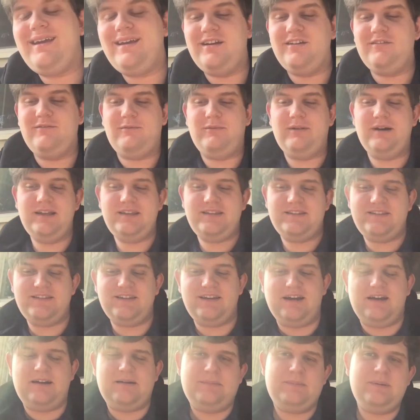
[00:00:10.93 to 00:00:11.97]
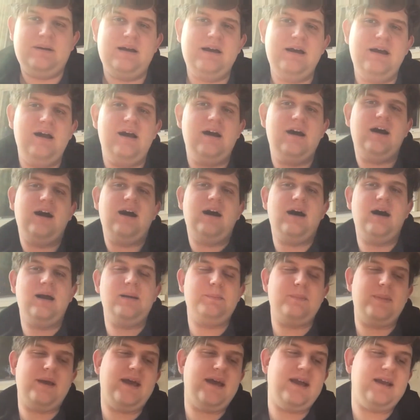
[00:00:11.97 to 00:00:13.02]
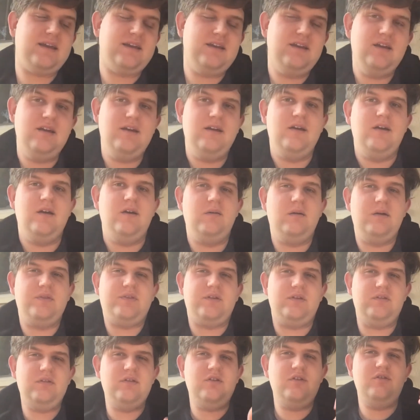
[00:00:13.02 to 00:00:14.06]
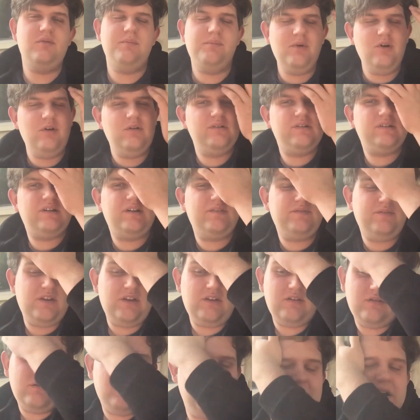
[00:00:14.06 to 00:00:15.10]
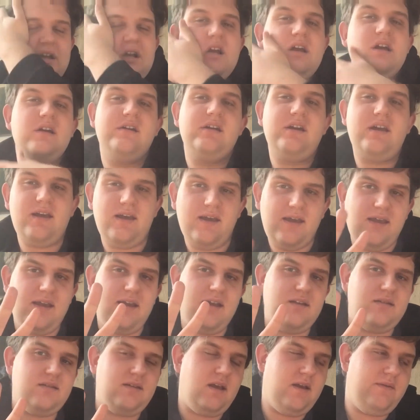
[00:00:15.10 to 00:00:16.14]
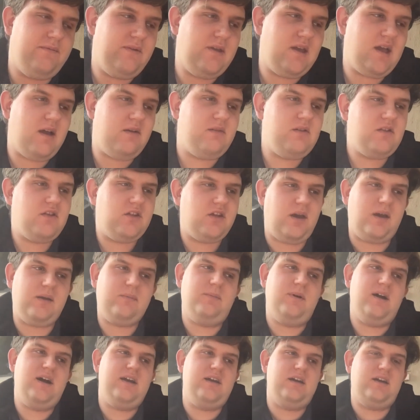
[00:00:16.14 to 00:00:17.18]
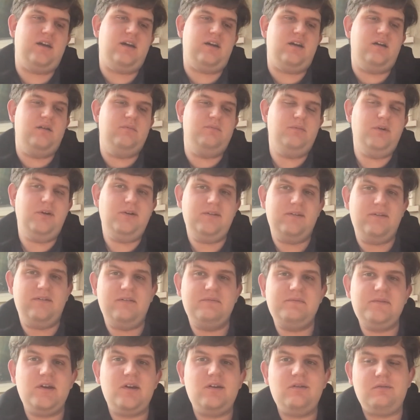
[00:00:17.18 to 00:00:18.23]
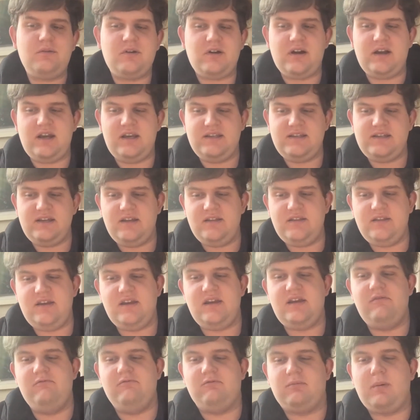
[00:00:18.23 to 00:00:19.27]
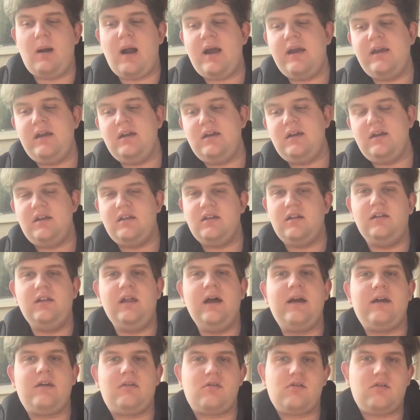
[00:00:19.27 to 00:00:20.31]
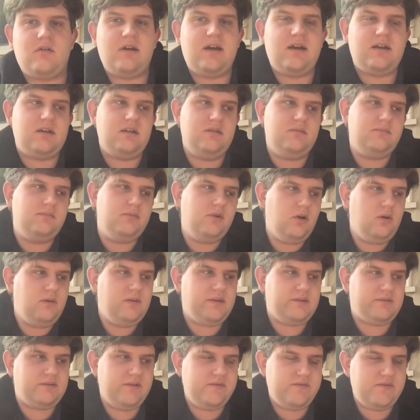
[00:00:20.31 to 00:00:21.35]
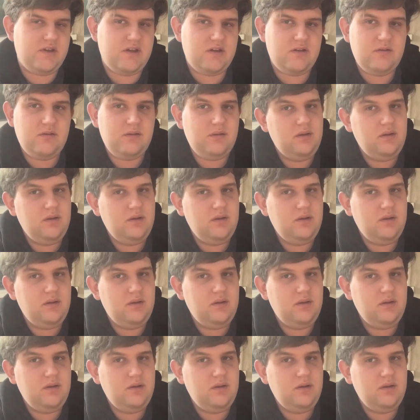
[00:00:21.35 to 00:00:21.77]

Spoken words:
what's up? I'm back with a new movie review. And if you haven't checked my movie review where I did the Raya and the Last Dragon movie review,